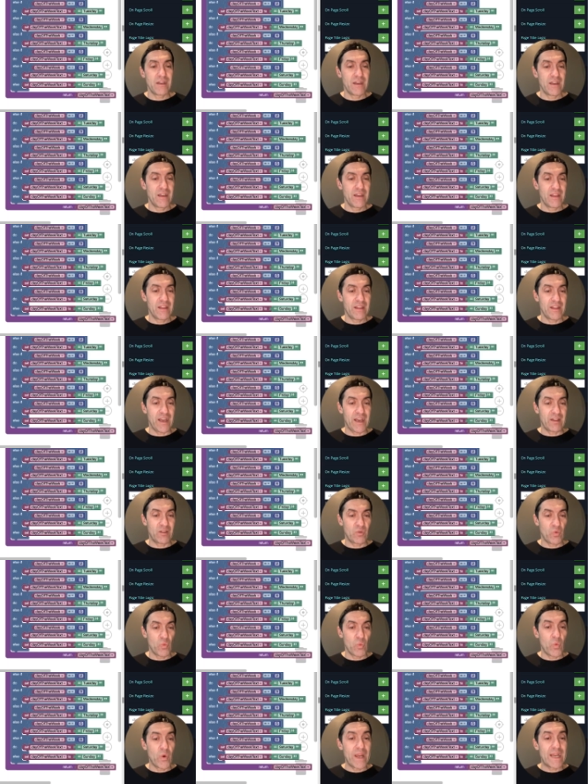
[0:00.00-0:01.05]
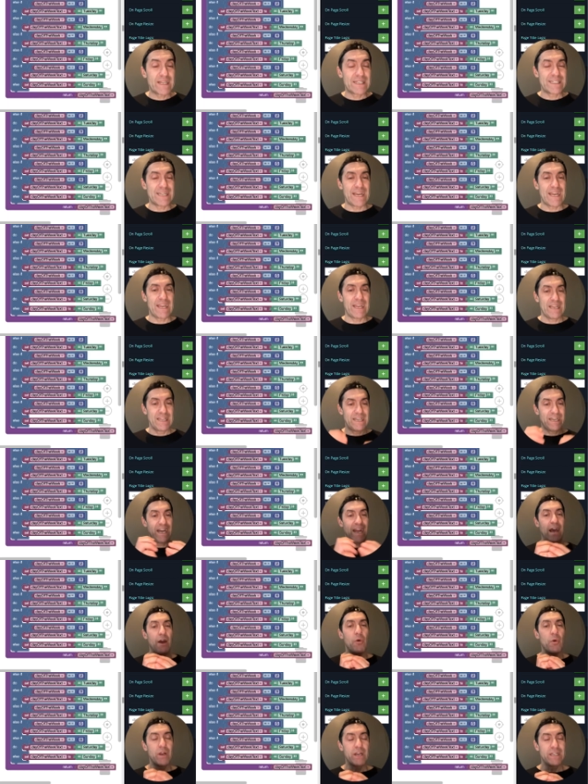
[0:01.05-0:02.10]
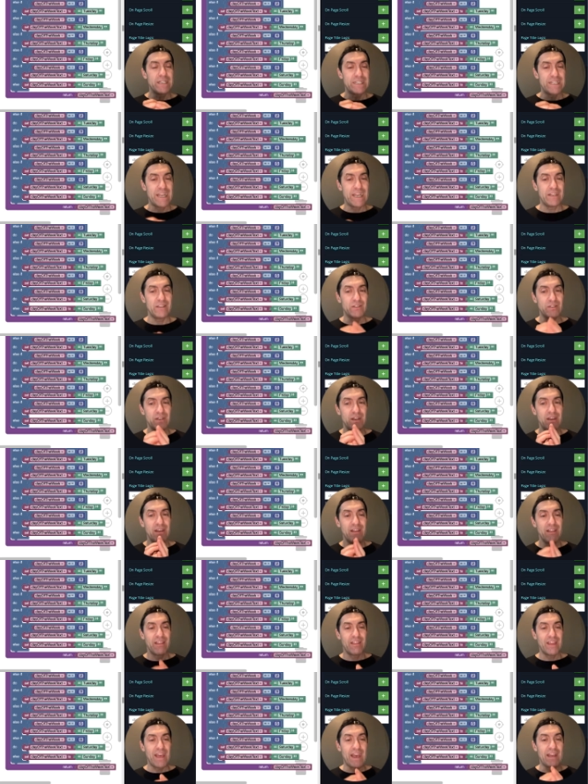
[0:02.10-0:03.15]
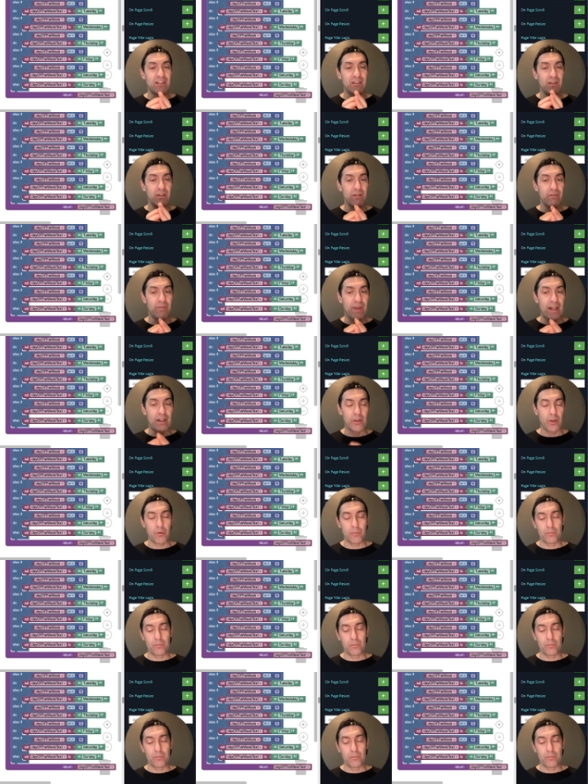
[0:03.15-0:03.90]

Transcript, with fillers: that weekday now contains that value.